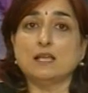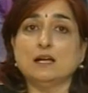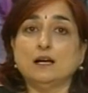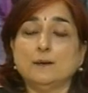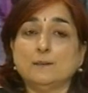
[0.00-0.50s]

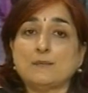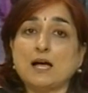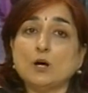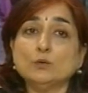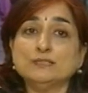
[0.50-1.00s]

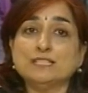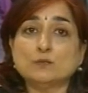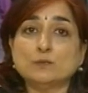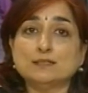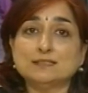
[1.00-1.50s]
how
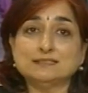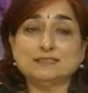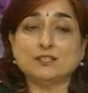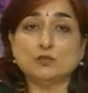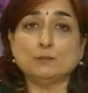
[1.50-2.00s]
these were
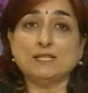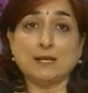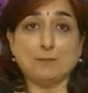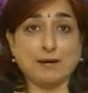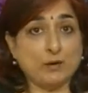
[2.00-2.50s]
considered to be
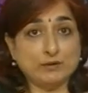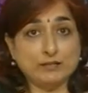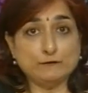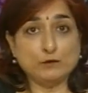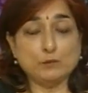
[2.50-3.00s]

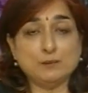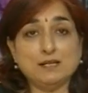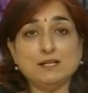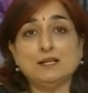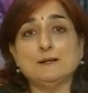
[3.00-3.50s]
empowering for
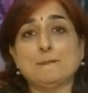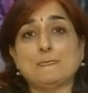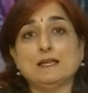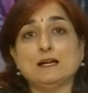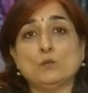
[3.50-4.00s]
women,
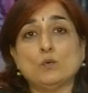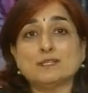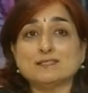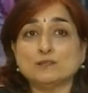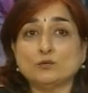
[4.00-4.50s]

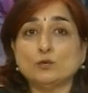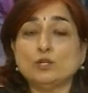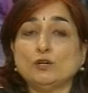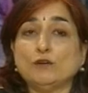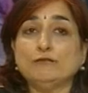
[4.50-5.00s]
what is the
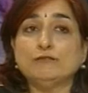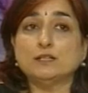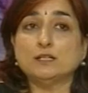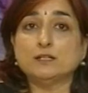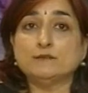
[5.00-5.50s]
role of
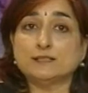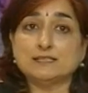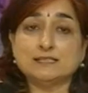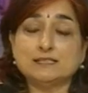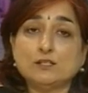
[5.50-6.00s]

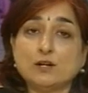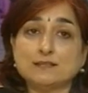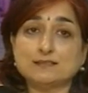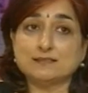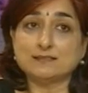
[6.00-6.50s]
fertility
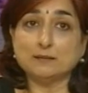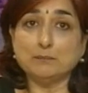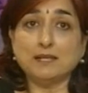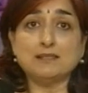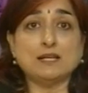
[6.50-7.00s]
goddesses
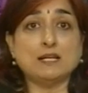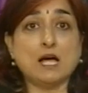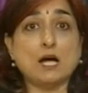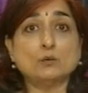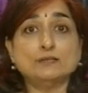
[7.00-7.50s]
in myth and
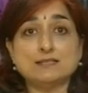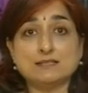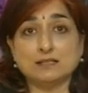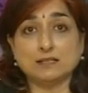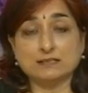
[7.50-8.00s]
how
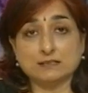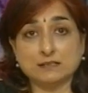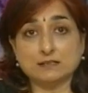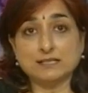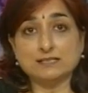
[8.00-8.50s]
these
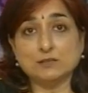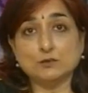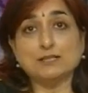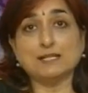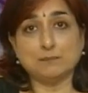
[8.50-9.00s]
tended
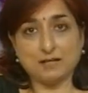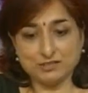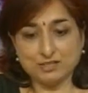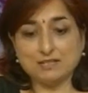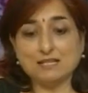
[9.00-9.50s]
to get
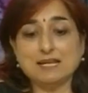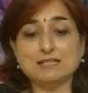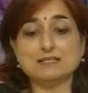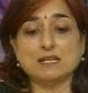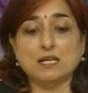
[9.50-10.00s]
marginalized.